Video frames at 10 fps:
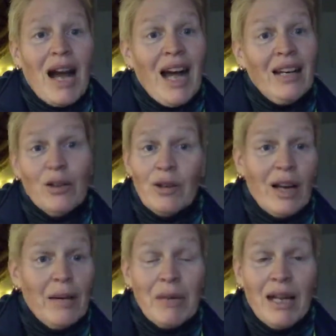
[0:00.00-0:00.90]

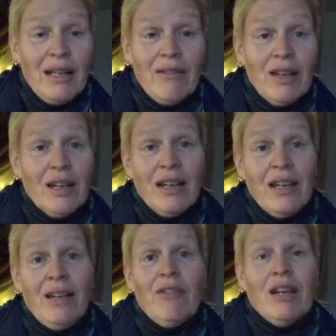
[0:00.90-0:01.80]
I'm not even
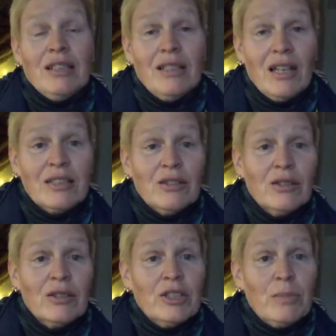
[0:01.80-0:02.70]
a
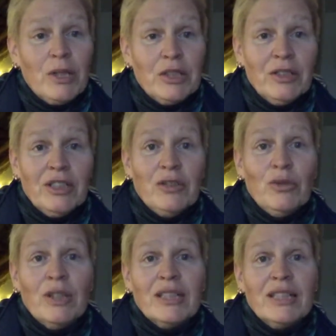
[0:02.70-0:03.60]
doctor or a specialist
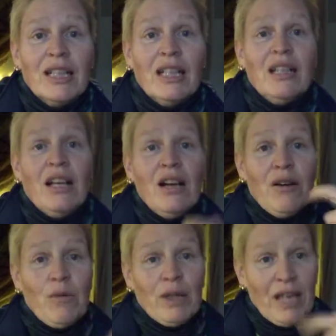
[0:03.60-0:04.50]
who can tell what